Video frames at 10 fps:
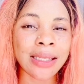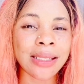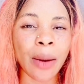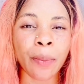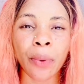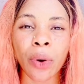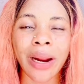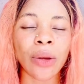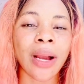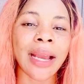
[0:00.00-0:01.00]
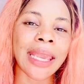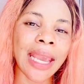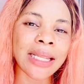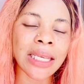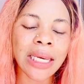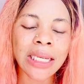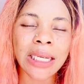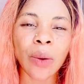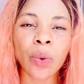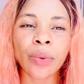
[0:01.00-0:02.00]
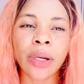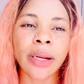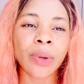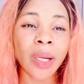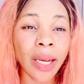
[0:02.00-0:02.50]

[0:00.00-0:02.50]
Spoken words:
It's a product that you can get that will really, really